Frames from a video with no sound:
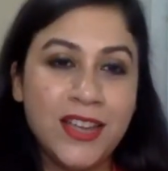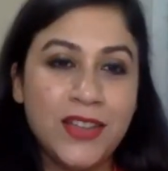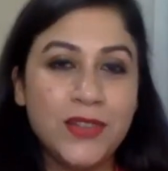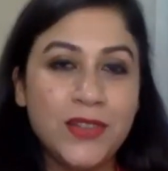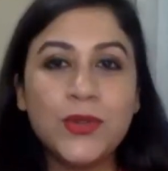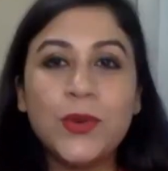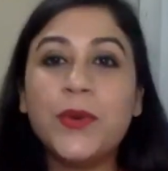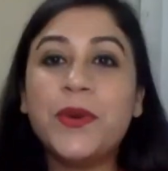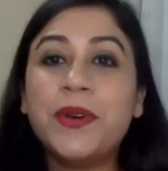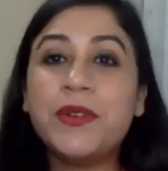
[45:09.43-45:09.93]

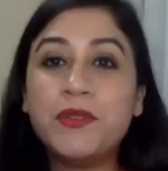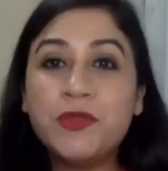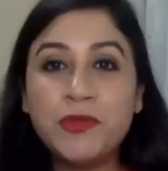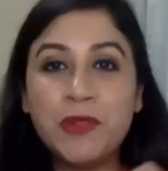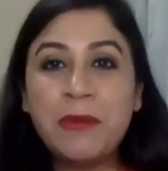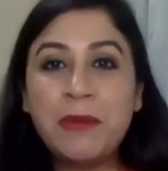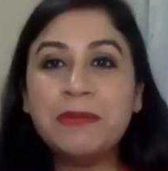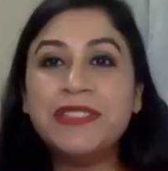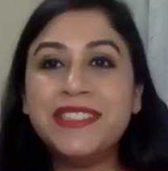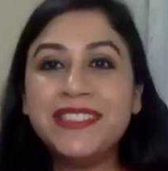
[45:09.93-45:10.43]
So,
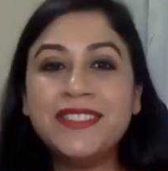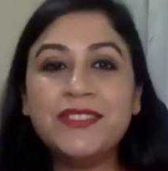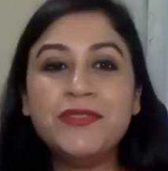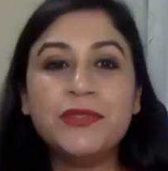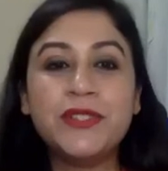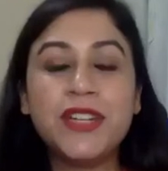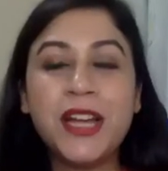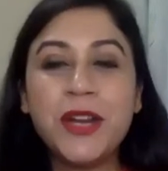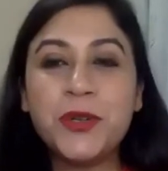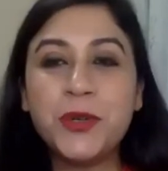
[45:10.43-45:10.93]
women
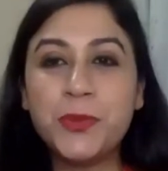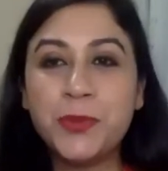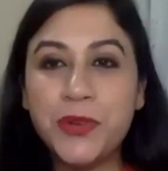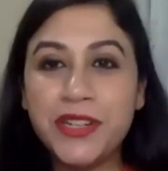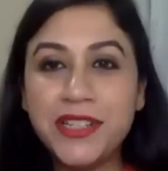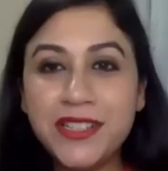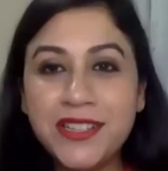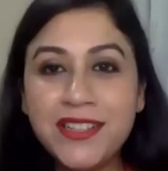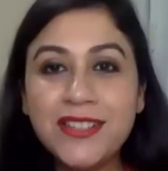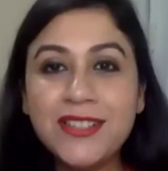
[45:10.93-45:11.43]

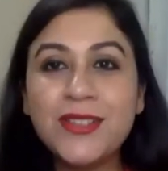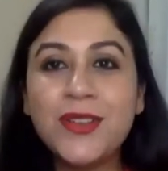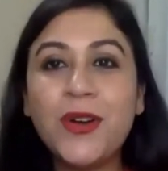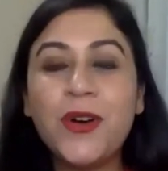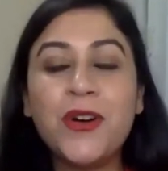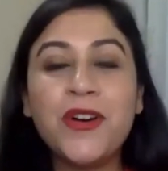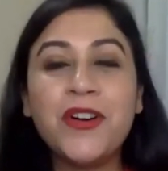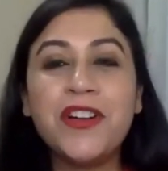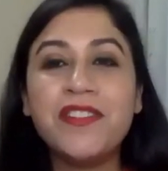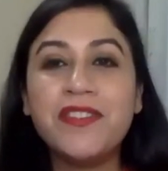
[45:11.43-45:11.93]
entrepreneurs
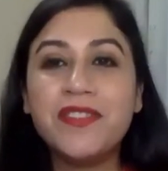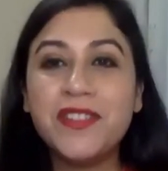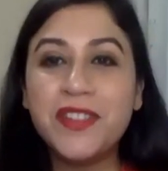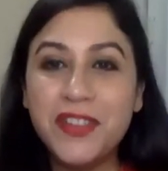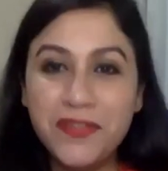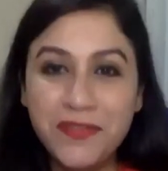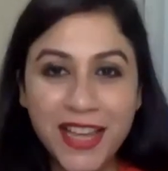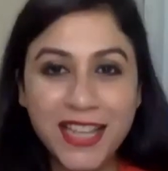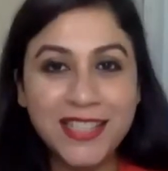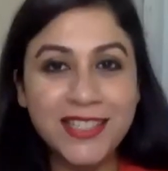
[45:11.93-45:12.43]
or
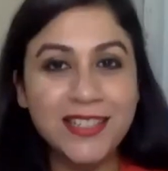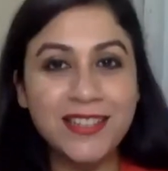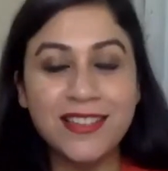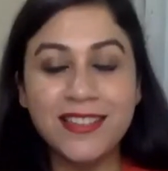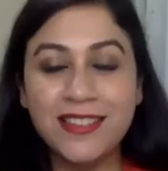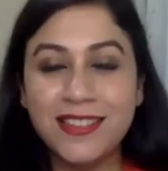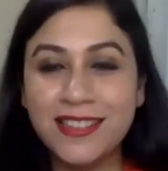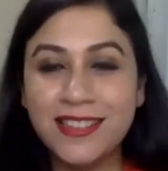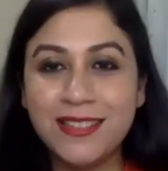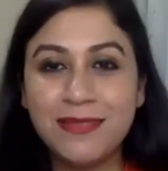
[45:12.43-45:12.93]

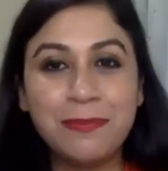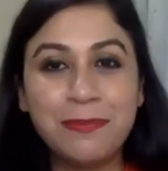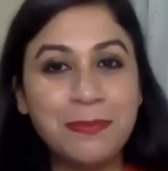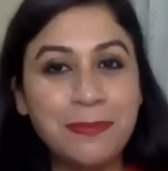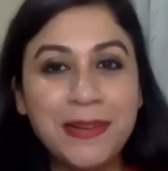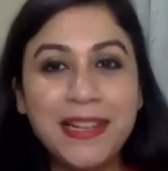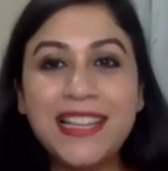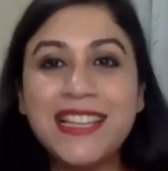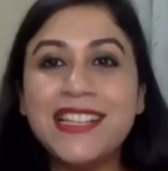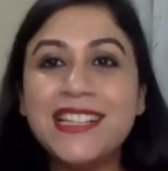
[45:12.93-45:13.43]
investors,
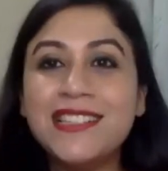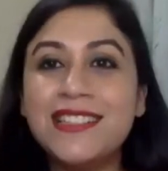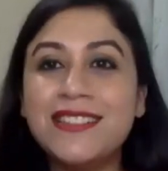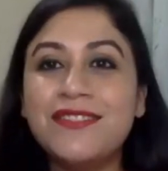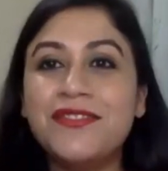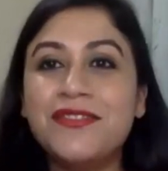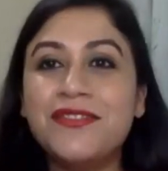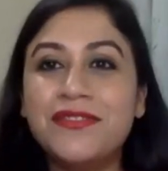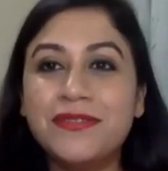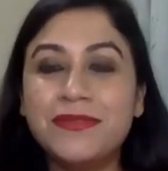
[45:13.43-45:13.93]

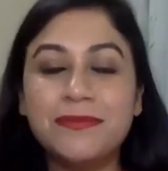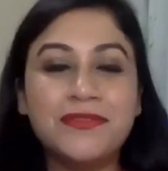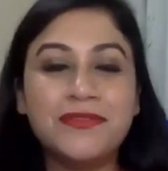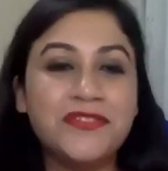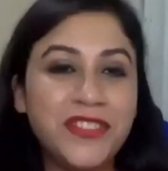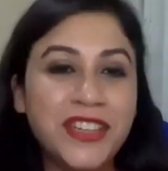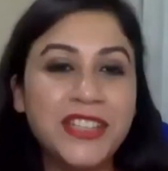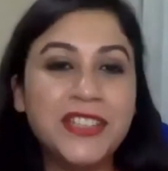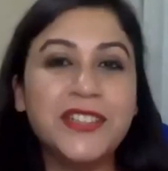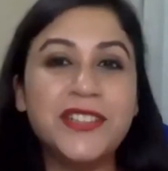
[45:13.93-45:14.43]
please
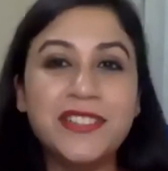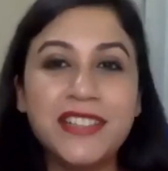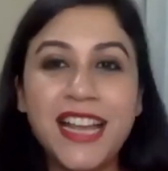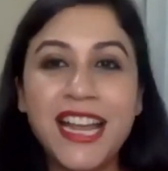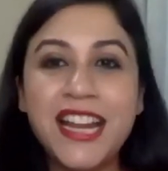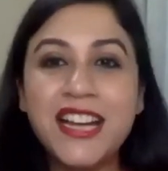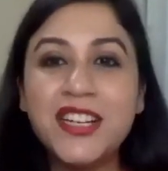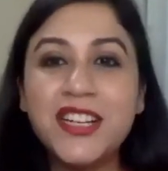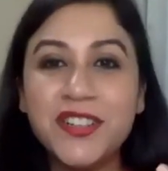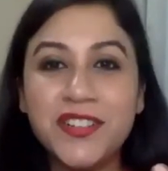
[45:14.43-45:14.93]
feel
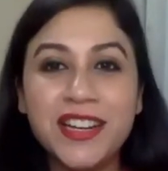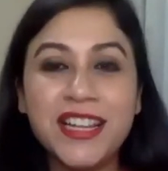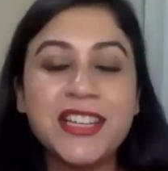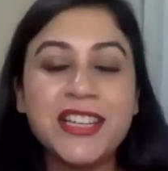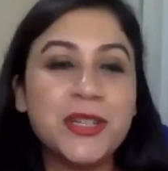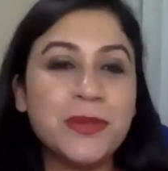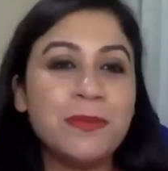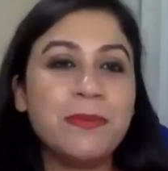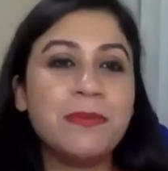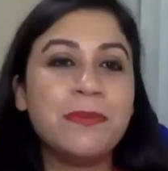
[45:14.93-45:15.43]

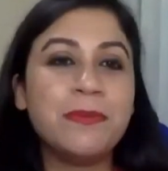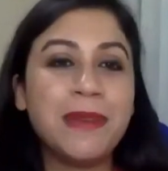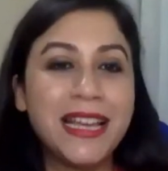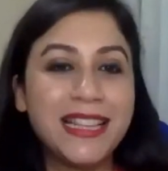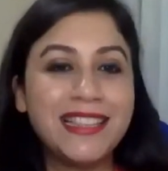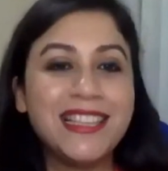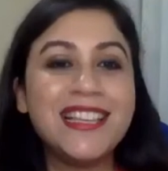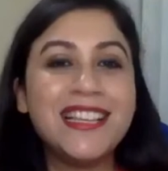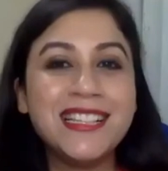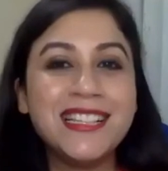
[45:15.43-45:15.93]
encouraged by
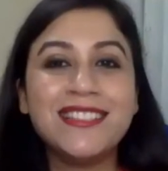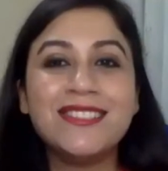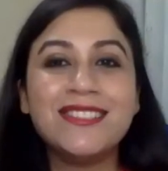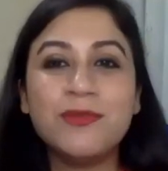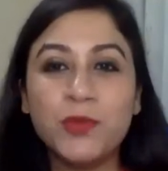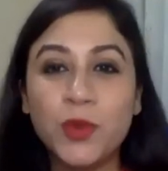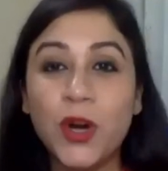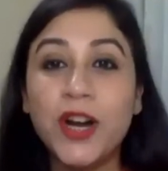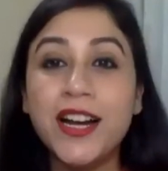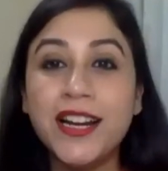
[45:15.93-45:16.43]
these
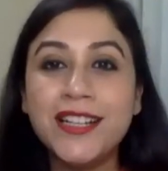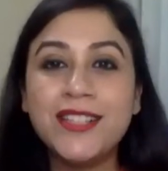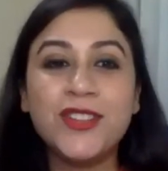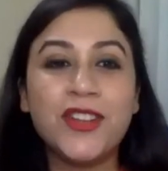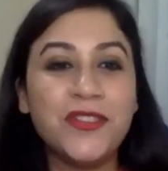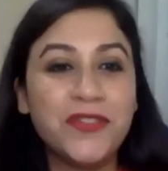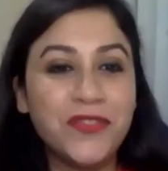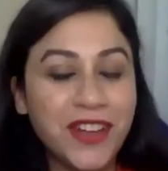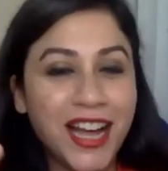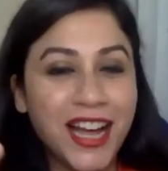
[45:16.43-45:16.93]
words
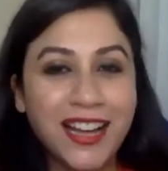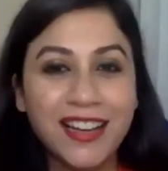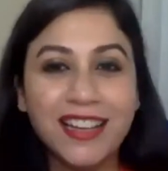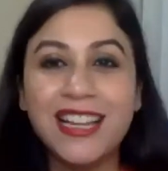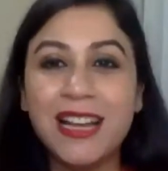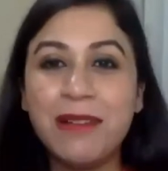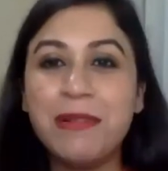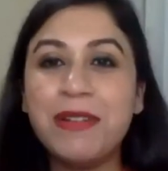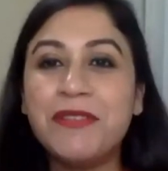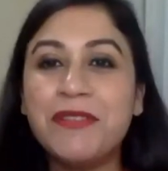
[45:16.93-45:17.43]
of
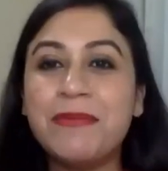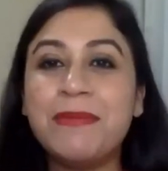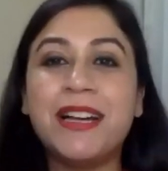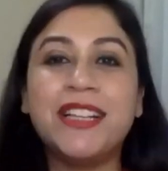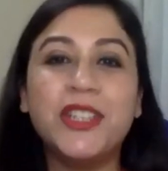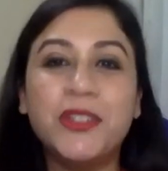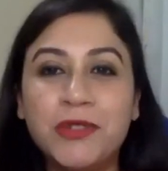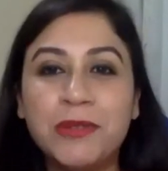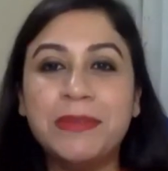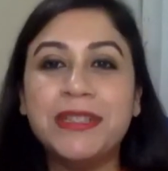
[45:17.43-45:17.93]
coming from
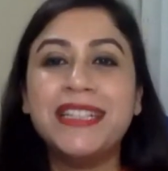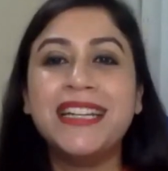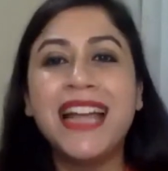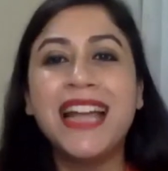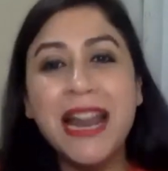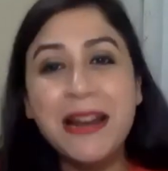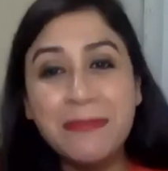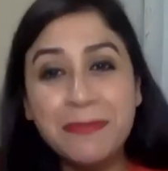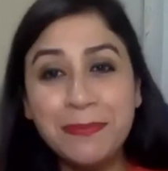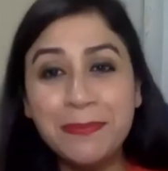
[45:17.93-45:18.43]
other women,
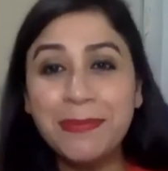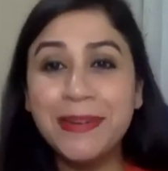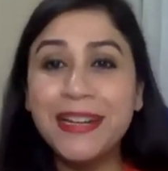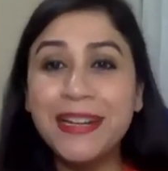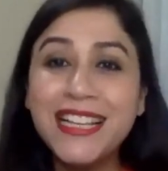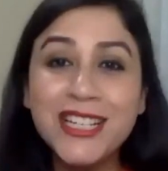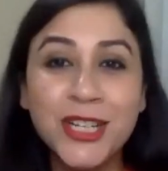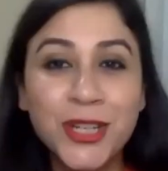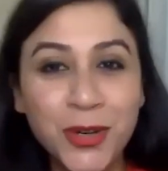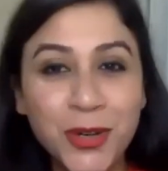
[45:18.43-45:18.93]
and
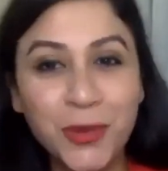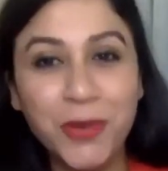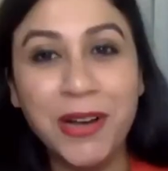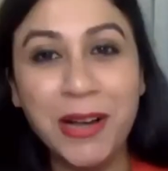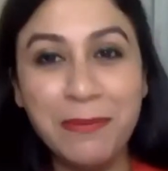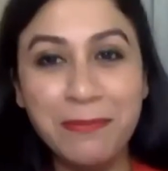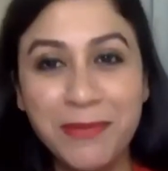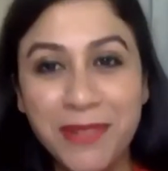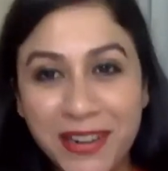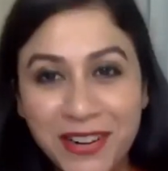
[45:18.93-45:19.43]
please show
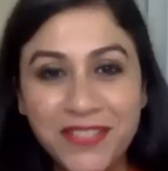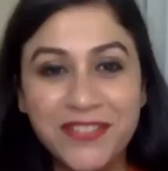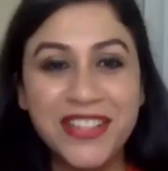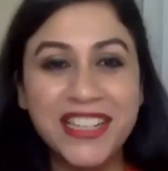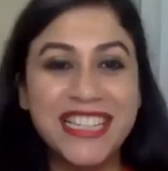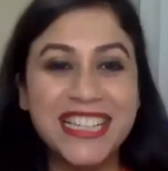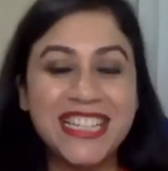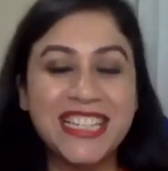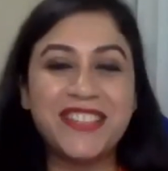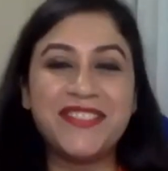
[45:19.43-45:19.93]
up on
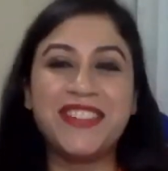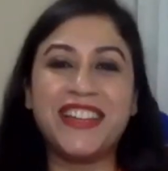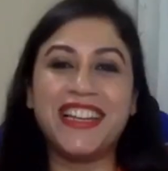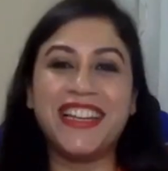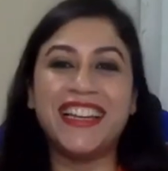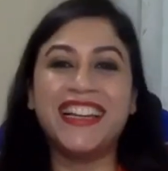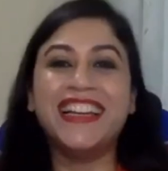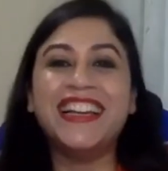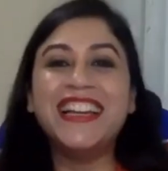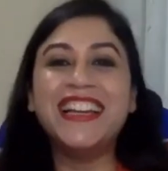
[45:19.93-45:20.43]

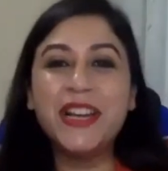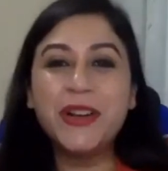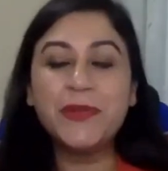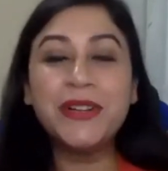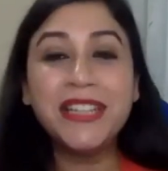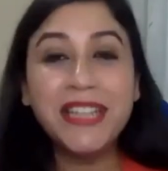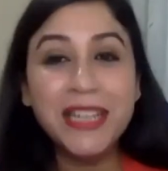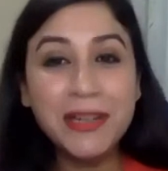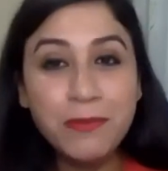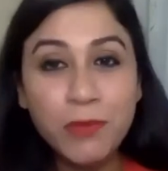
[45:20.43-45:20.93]
BCTV. We need